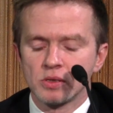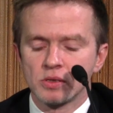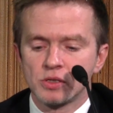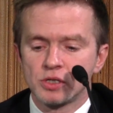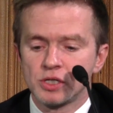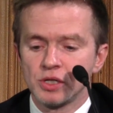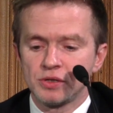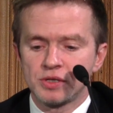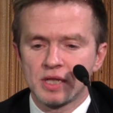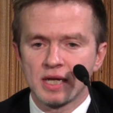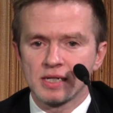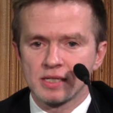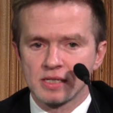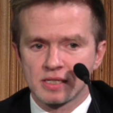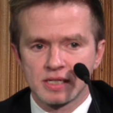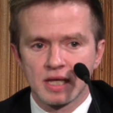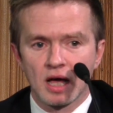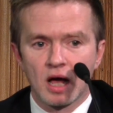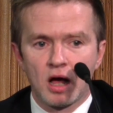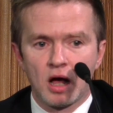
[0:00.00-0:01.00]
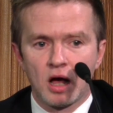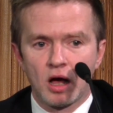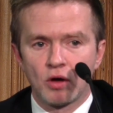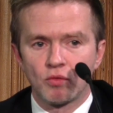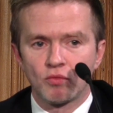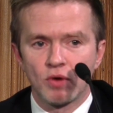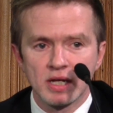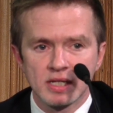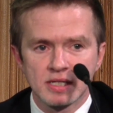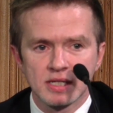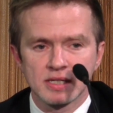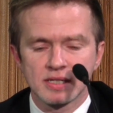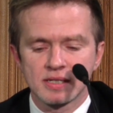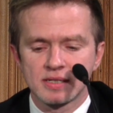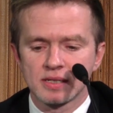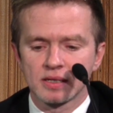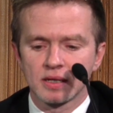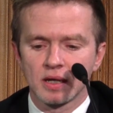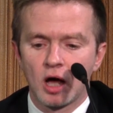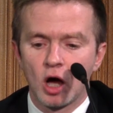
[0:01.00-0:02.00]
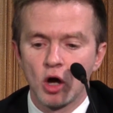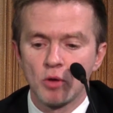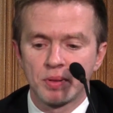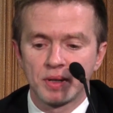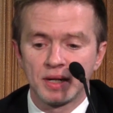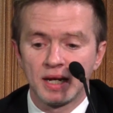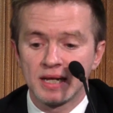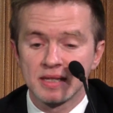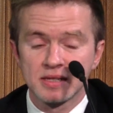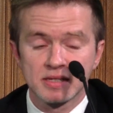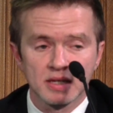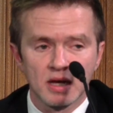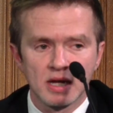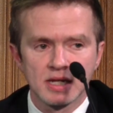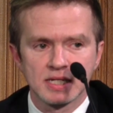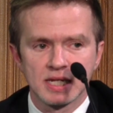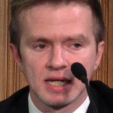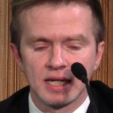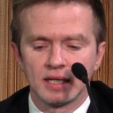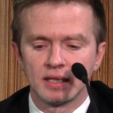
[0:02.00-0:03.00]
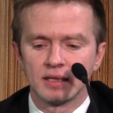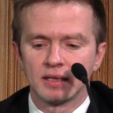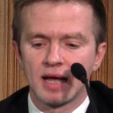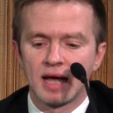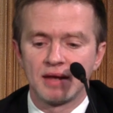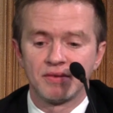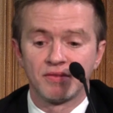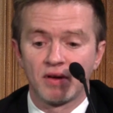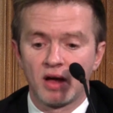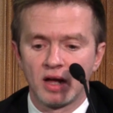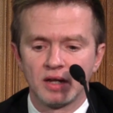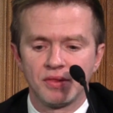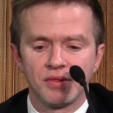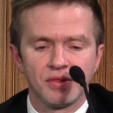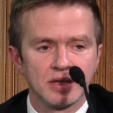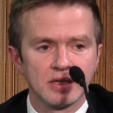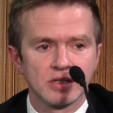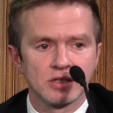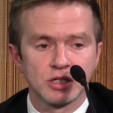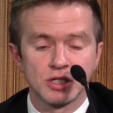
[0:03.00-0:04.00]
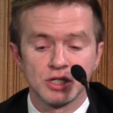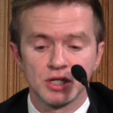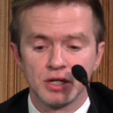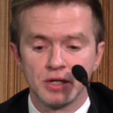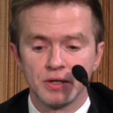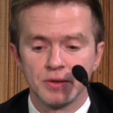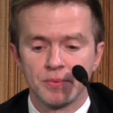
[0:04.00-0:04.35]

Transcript: Two things that are racist, openly inciting, and violent things to do.